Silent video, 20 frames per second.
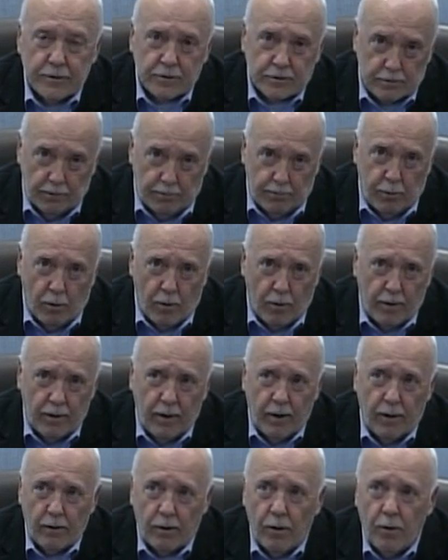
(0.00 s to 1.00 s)
support
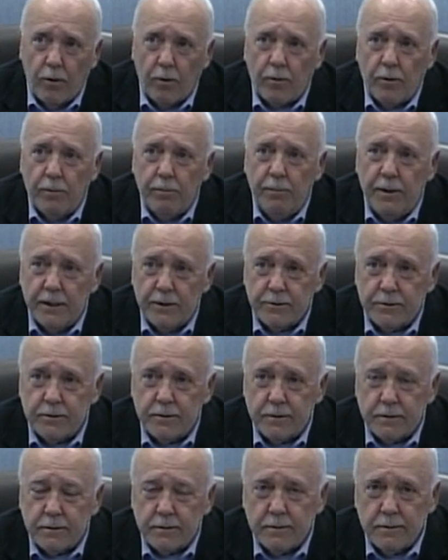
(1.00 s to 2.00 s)
our local
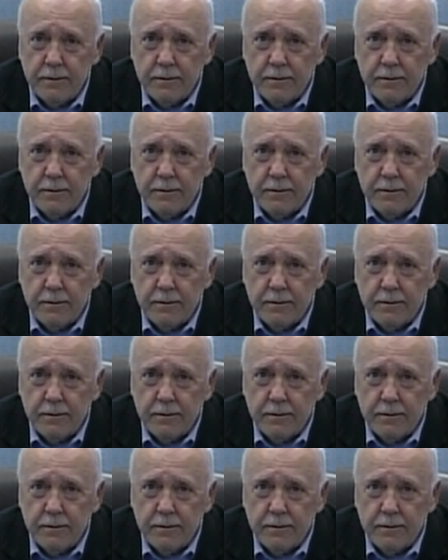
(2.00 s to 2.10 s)
business.